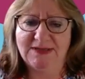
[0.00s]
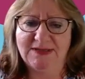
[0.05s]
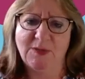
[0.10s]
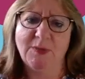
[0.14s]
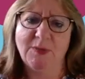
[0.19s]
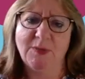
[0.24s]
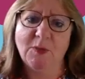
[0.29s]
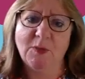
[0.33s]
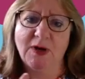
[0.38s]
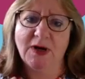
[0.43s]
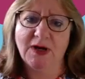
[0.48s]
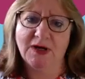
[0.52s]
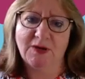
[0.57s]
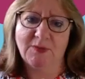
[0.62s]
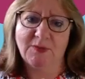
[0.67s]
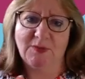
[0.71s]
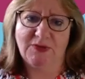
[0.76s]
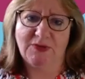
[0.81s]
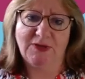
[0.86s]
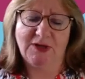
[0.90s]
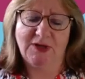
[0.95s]
So we'll work
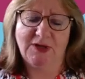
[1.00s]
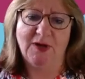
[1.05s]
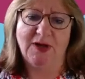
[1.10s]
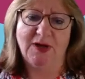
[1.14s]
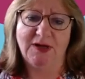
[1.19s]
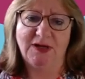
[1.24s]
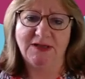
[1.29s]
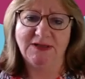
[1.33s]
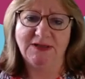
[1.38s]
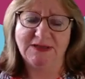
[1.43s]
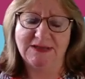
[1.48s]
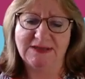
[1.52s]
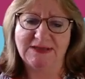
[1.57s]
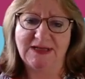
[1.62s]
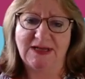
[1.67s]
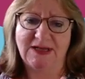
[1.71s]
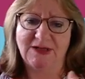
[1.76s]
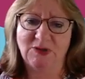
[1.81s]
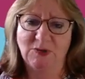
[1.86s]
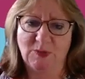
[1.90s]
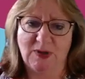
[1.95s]
with you and
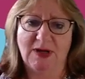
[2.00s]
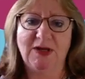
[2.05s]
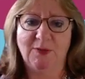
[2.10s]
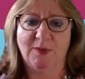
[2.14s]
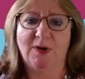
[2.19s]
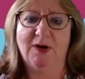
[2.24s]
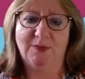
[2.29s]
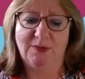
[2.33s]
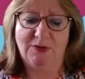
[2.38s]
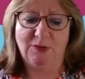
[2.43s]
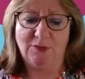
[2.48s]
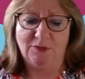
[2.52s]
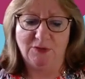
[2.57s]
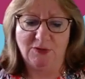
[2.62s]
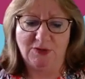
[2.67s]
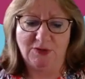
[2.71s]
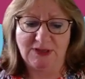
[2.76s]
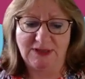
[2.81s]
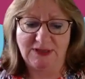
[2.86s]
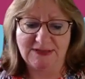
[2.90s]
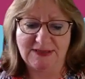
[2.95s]
understand where you are with your
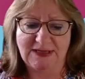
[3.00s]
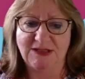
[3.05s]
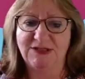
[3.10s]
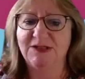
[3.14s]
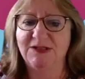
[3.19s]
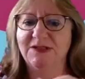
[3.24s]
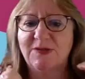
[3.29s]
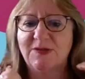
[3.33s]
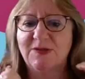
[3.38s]
organisation.